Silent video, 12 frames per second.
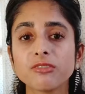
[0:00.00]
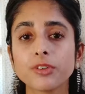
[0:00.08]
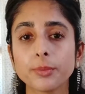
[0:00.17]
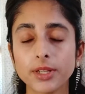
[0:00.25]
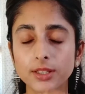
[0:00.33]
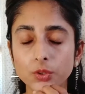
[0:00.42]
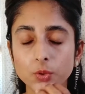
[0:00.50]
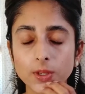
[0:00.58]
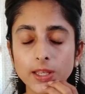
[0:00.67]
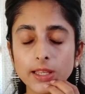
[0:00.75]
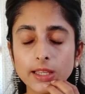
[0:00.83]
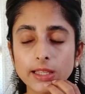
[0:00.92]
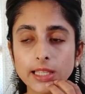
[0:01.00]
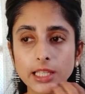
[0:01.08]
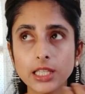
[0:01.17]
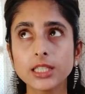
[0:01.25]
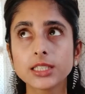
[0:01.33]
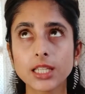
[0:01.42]
for my 3
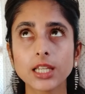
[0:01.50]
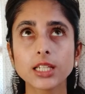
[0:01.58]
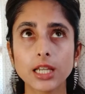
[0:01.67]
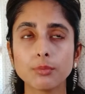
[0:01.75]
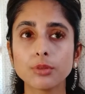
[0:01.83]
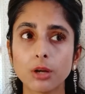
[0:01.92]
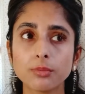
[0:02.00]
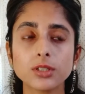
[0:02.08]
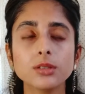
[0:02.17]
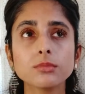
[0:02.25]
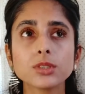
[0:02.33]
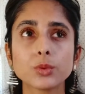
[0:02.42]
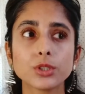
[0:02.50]
key skincare problems,